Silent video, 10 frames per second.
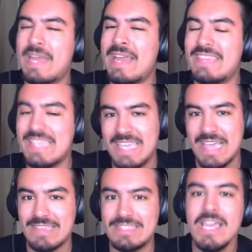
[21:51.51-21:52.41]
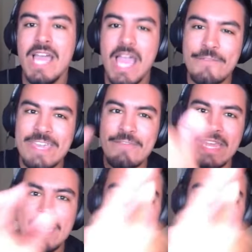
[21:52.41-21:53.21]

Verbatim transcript: And I think yes. If you give any